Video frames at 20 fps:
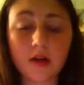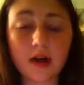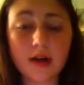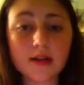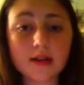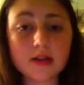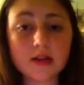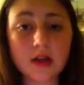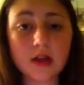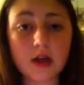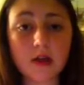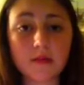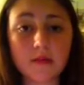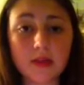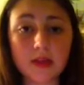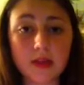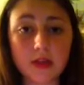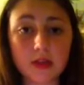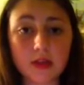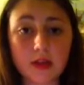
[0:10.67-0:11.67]
around the time of
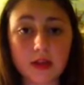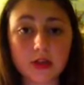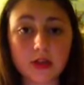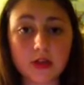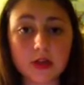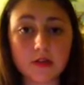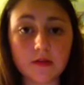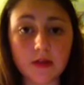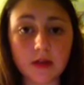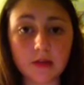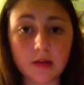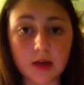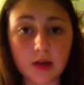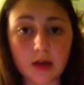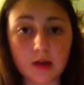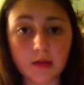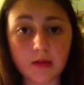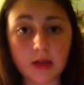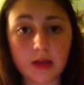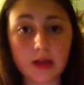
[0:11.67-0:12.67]
the election of
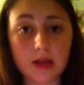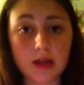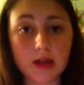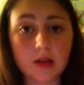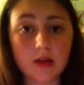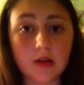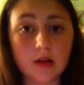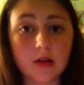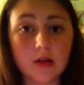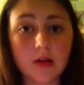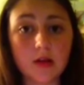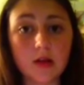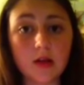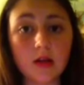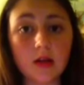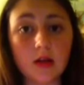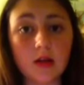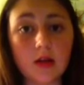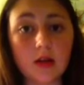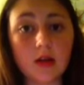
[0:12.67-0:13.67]
Abraham Lincoln.
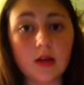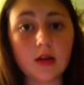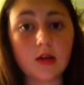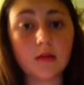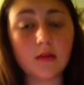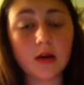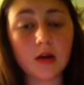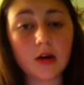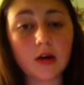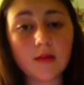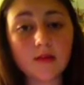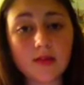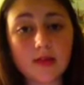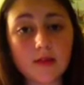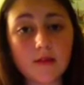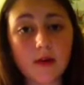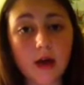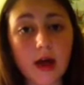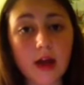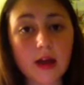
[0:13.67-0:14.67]
America was
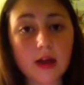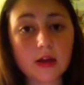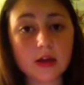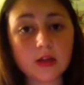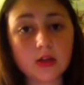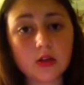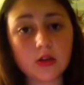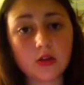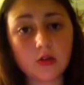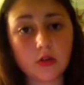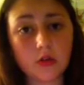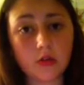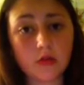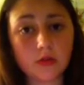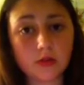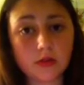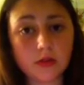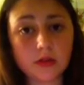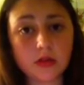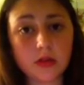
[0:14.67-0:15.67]
divided into the North,
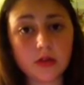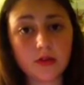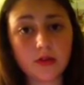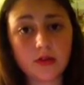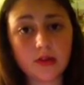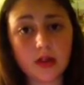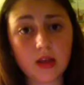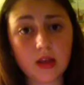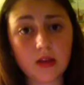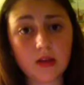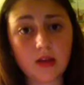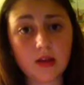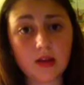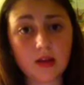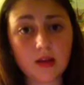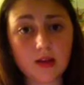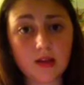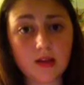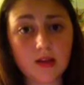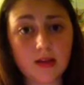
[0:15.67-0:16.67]
which was known as the Union,
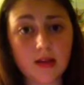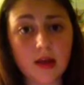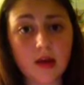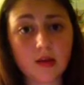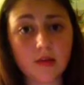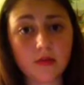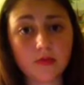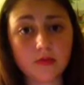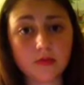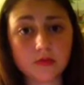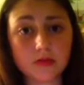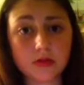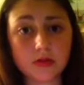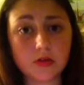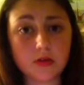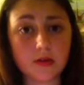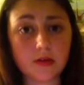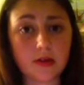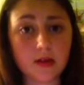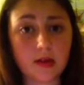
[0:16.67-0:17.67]
and the South, which was
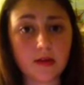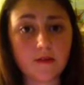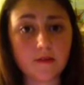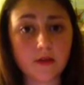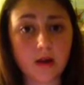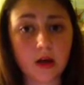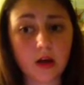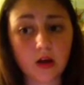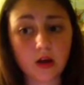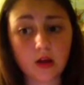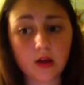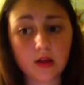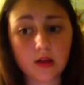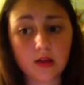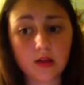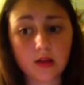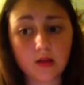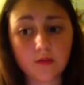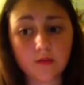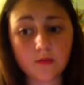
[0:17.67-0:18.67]
known as the
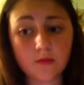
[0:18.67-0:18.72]
Confederates.